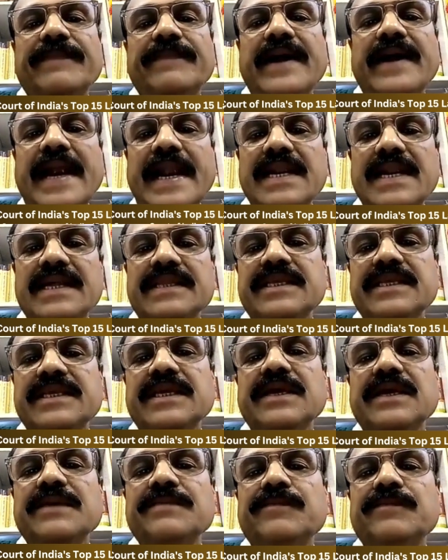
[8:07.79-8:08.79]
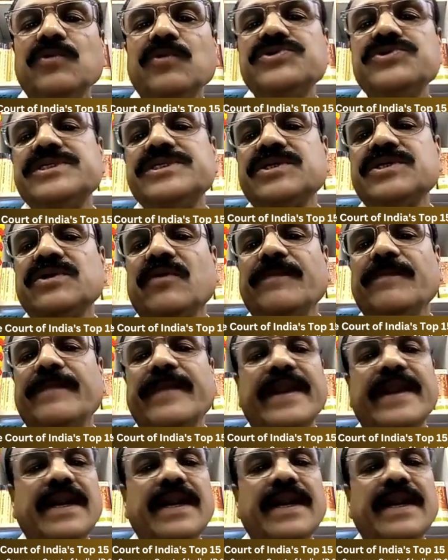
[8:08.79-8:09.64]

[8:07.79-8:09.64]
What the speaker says: upheld the imposition of